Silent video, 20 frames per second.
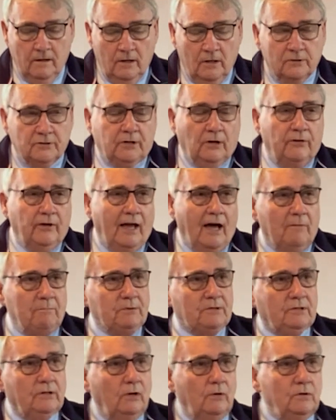So the
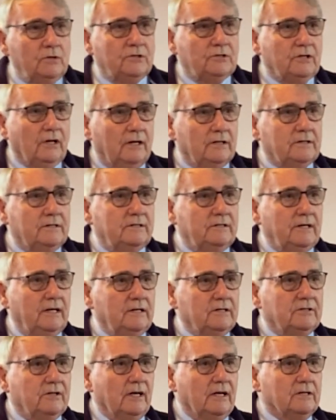absolute certainty
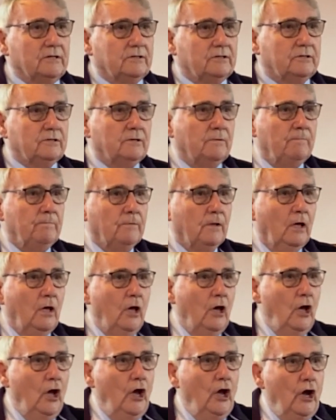is this.
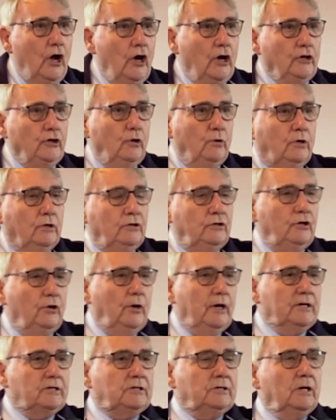You can do
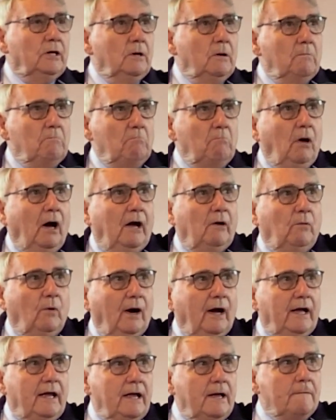it my
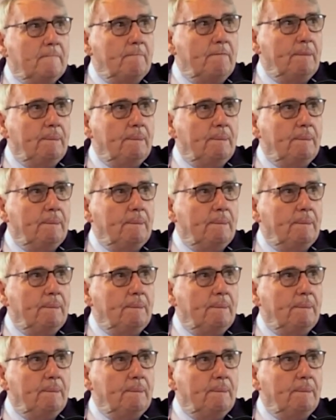way,